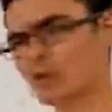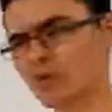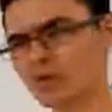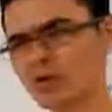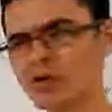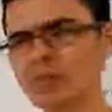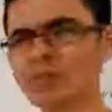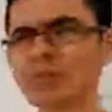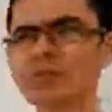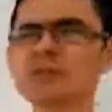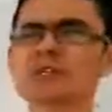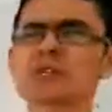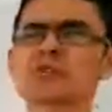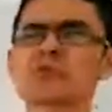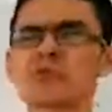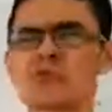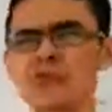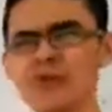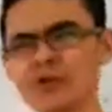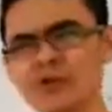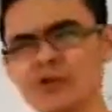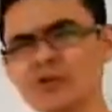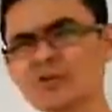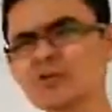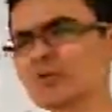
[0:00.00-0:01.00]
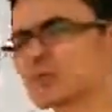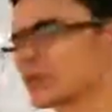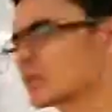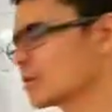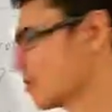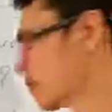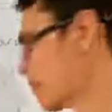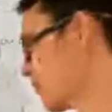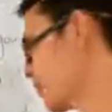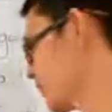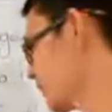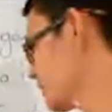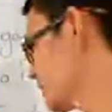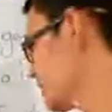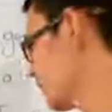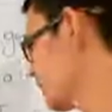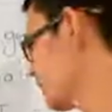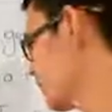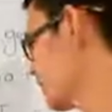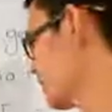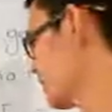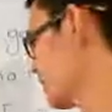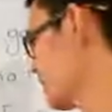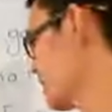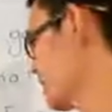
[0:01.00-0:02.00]
always frequently made
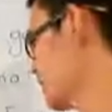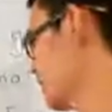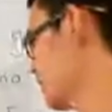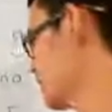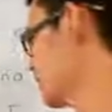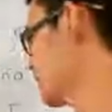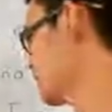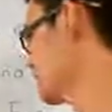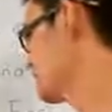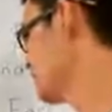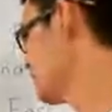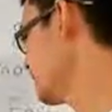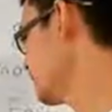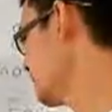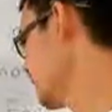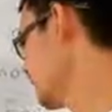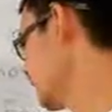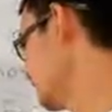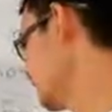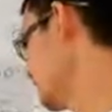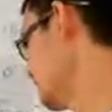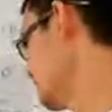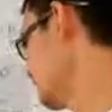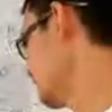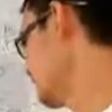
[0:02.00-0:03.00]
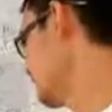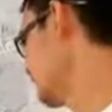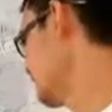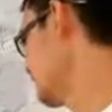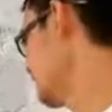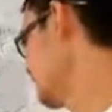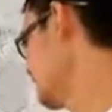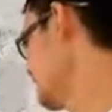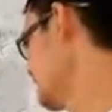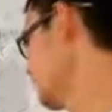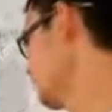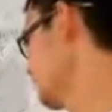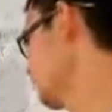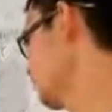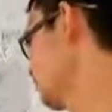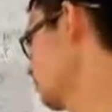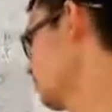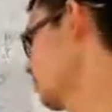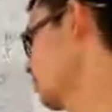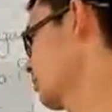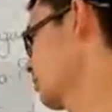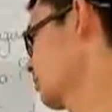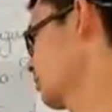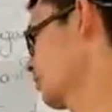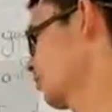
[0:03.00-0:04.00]
mistake is
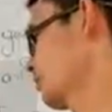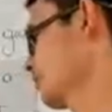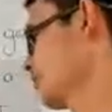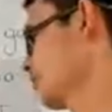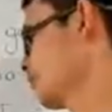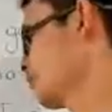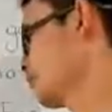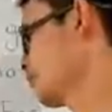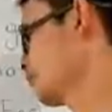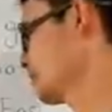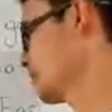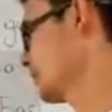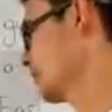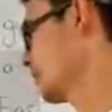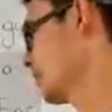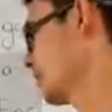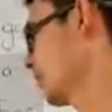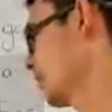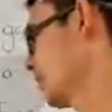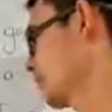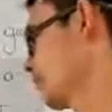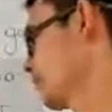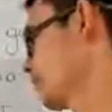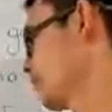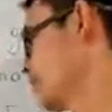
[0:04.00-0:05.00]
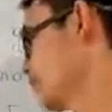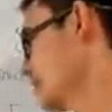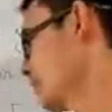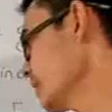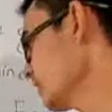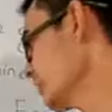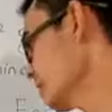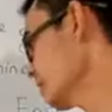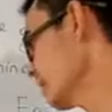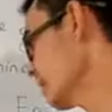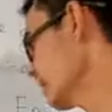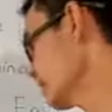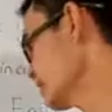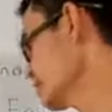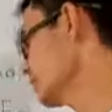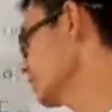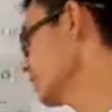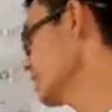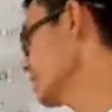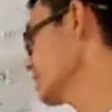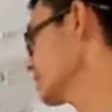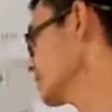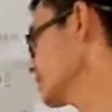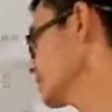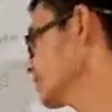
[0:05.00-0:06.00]
from. Afraid
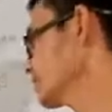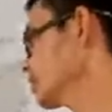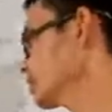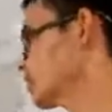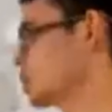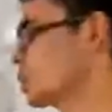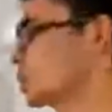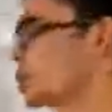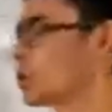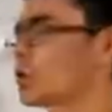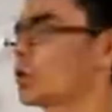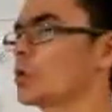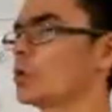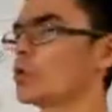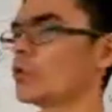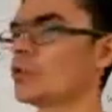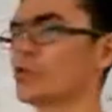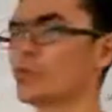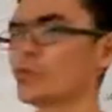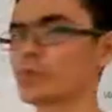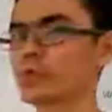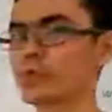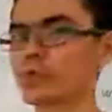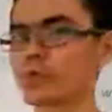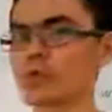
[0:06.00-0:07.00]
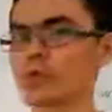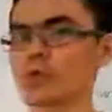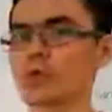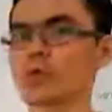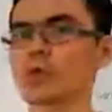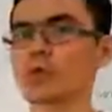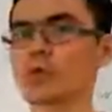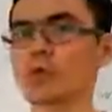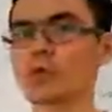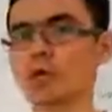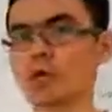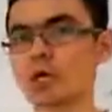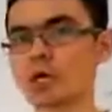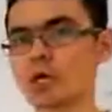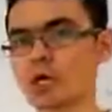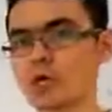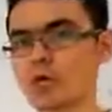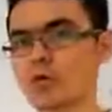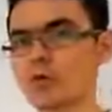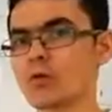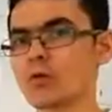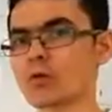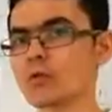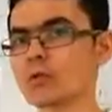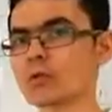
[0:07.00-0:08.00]
doesn't go
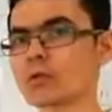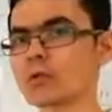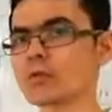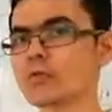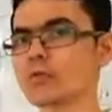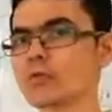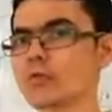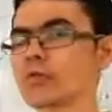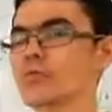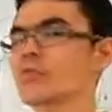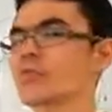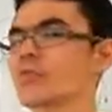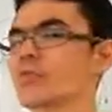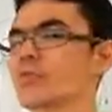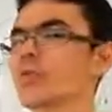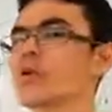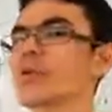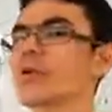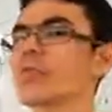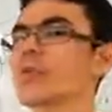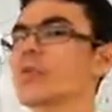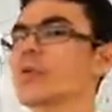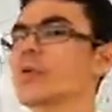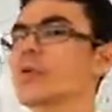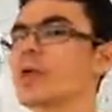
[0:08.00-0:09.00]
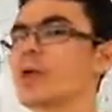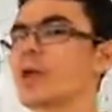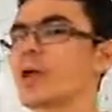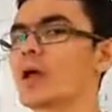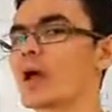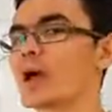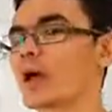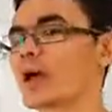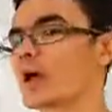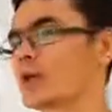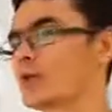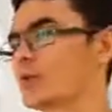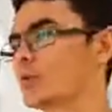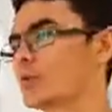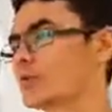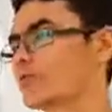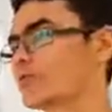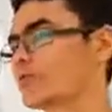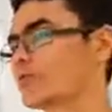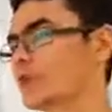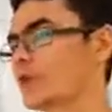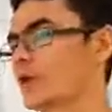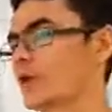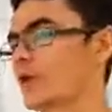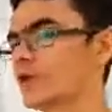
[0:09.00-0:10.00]
along with from. I'm
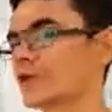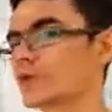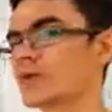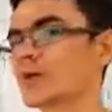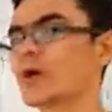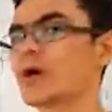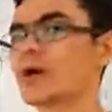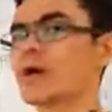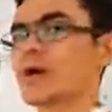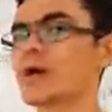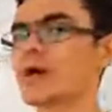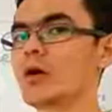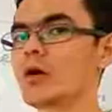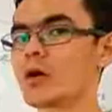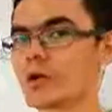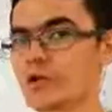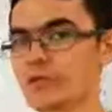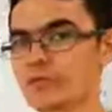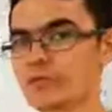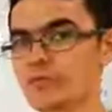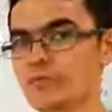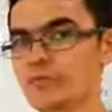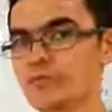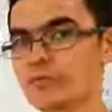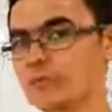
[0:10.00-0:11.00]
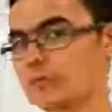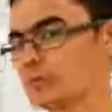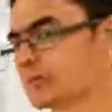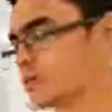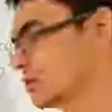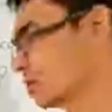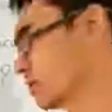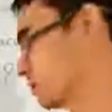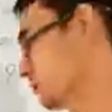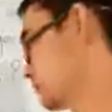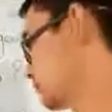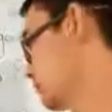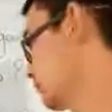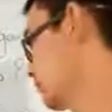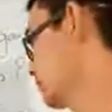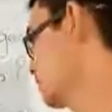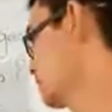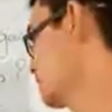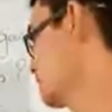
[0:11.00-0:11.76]
afraid of dogs. For